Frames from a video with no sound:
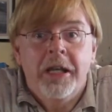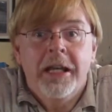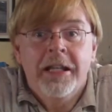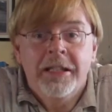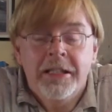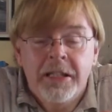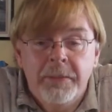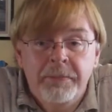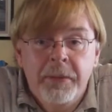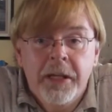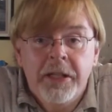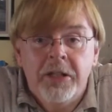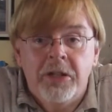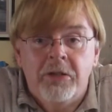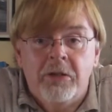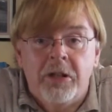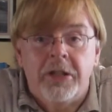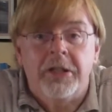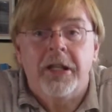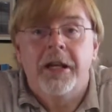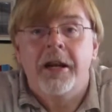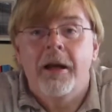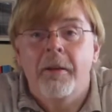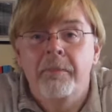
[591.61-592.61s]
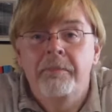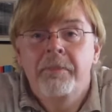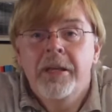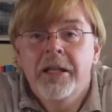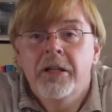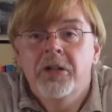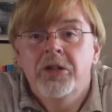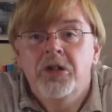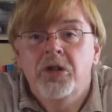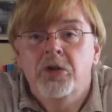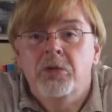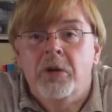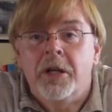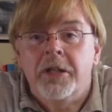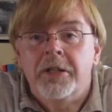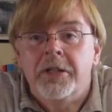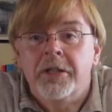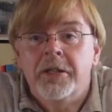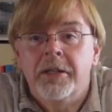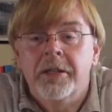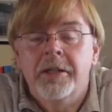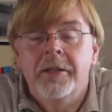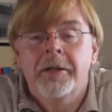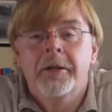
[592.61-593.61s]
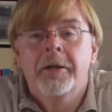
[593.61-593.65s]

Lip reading: It speaks to us. It appeals to us.